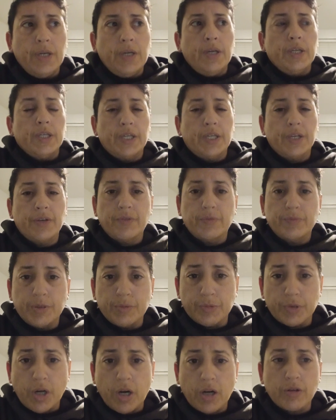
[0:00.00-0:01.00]
Give them
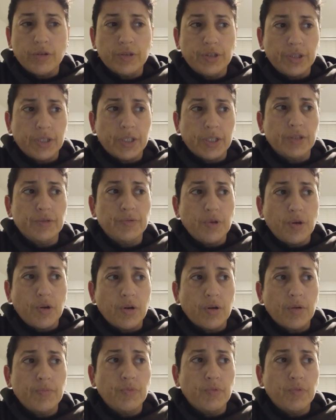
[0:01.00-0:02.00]
some charcoal so they can
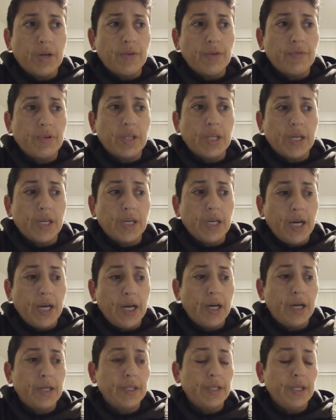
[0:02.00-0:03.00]
absorb whatever they
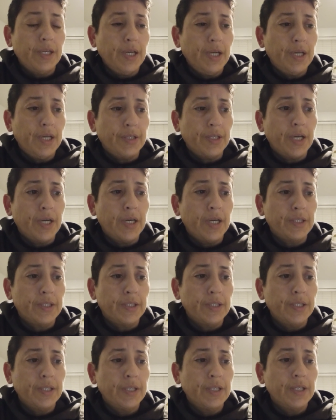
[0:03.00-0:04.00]
had, and
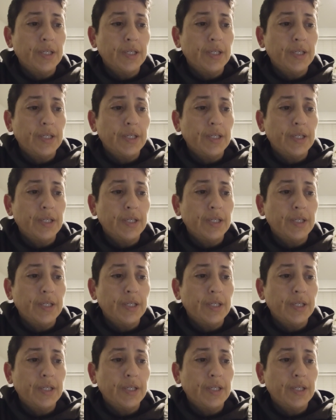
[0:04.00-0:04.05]
then